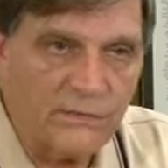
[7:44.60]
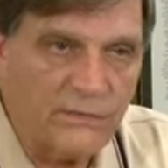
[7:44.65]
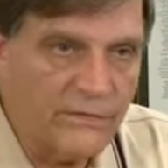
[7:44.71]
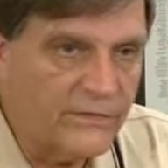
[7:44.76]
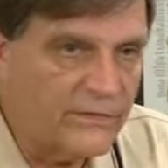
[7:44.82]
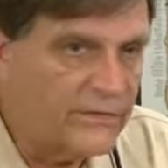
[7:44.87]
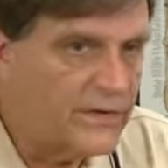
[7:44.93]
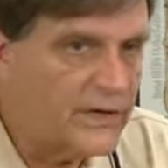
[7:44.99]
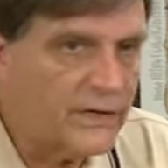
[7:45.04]

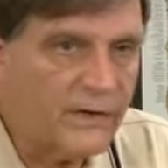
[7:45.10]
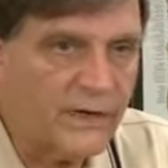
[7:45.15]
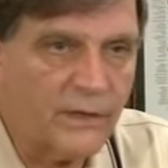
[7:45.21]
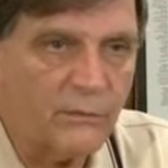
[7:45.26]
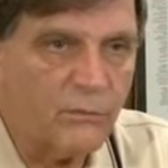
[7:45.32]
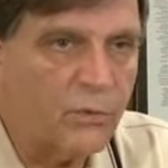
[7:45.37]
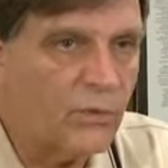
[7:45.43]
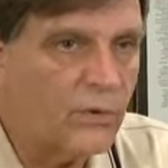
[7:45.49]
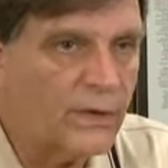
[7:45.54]
very
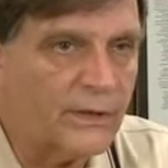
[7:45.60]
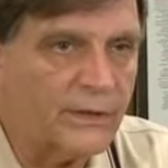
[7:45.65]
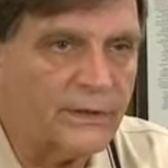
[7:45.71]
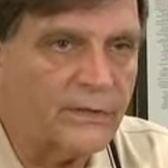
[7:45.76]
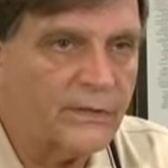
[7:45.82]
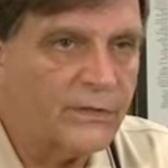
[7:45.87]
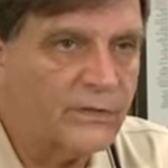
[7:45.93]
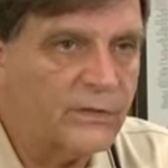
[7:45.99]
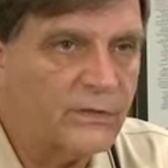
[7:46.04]

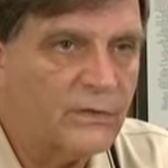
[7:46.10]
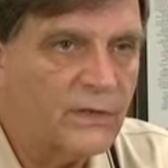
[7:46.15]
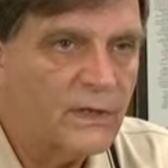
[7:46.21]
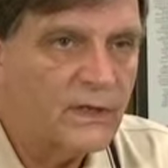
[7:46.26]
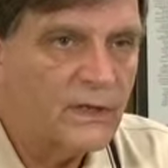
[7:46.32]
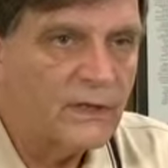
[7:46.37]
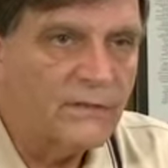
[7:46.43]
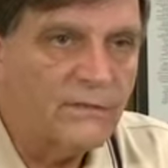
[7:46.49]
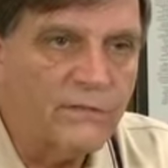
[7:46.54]
important to
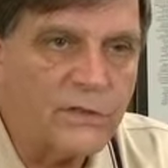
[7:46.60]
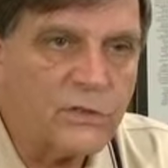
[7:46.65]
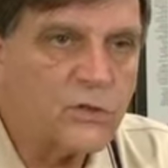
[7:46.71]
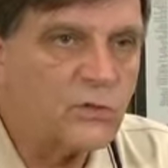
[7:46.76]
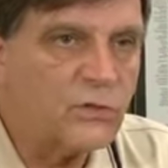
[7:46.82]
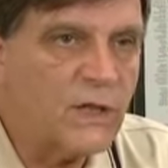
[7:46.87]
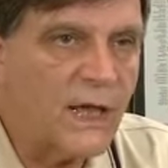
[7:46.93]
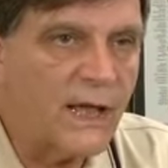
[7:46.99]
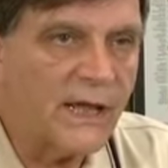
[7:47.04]

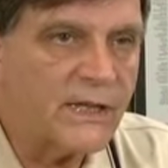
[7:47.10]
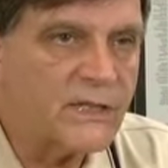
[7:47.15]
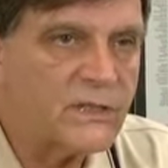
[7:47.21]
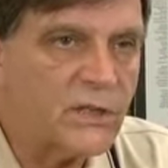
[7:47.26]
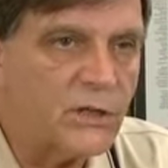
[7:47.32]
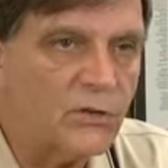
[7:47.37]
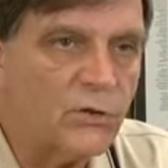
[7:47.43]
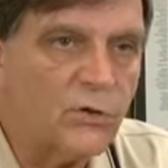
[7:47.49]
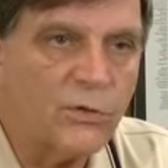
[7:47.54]
visualize
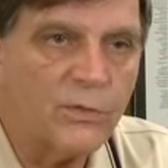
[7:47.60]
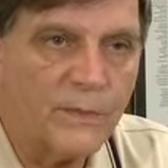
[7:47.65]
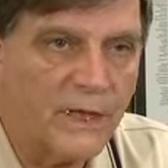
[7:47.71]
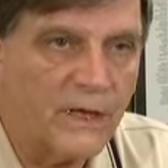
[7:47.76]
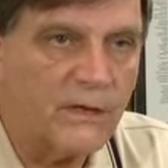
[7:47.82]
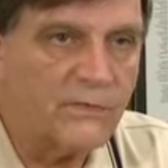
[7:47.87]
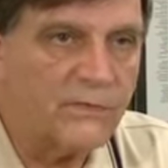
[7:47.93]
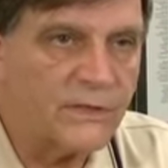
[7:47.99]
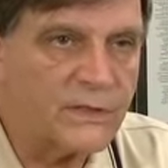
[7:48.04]
the whole
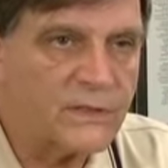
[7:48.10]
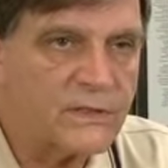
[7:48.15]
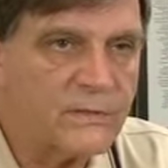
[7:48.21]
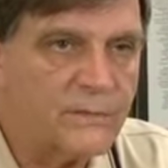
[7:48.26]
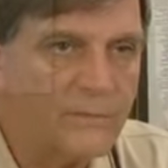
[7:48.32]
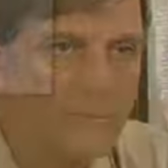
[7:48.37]
pelvis.